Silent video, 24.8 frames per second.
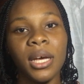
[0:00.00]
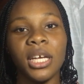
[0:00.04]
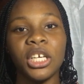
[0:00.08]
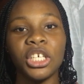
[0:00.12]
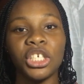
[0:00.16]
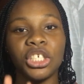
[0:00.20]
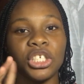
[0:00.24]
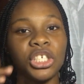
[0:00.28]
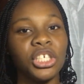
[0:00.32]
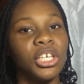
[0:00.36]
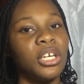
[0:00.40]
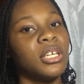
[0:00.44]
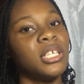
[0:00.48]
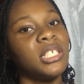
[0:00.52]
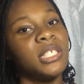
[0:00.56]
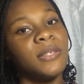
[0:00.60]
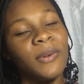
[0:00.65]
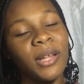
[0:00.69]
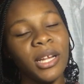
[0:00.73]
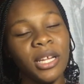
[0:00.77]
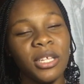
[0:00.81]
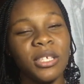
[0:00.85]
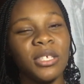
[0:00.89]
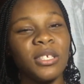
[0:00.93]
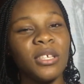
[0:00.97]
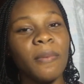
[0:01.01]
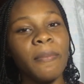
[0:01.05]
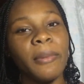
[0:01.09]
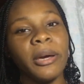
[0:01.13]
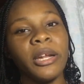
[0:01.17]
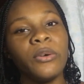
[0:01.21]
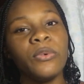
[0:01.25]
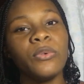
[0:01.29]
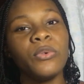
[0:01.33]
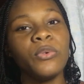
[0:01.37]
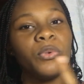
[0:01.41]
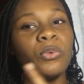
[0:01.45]
Share this video to
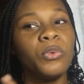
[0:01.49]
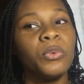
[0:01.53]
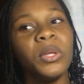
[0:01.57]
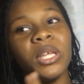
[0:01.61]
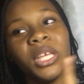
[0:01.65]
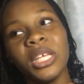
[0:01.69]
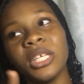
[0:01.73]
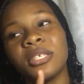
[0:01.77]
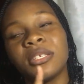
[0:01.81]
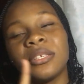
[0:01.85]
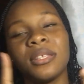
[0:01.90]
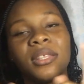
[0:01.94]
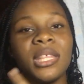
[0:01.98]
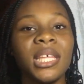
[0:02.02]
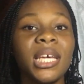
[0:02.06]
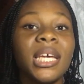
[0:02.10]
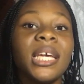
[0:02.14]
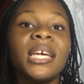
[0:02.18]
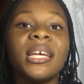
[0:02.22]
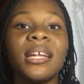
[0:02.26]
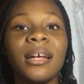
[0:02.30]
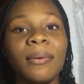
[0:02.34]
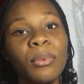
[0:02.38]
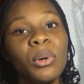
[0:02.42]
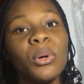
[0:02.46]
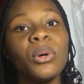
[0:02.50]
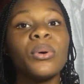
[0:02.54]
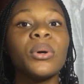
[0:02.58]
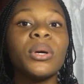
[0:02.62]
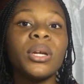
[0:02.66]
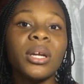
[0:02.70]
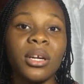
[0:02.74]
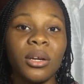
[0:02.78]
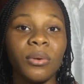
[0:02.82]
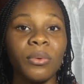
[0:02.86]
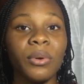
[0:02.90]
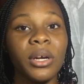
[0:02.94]
somebody who is thinking about
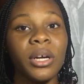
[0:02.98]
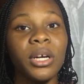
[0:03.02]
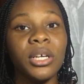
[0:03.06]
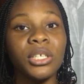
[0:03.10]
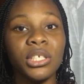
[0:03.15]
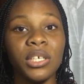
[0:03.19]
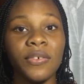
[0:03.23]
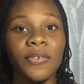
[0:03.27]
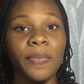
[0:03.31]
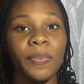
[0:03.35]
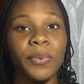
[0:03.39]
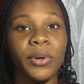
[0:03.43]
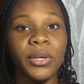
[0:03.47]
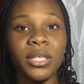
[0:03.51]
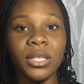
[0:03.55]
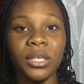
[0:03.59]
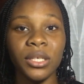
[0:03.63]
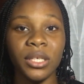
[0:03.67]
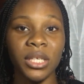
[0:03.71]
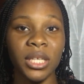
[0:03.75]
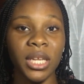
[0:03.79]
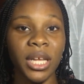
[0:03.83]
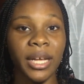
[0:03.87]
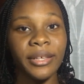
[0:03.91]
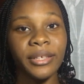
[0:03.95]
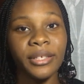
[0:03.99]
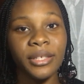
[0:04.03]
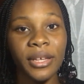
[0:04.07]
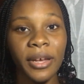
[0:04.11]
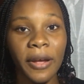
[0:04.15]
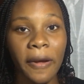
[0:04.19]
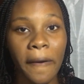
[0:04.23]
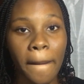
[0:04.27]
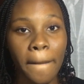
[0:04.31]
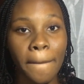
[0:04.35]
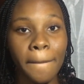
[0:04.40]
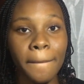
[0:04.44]
going on the work and travel process next
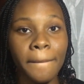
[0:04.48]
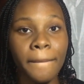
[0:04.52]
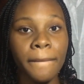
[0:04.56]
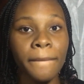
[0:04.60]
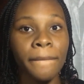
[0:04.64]
year,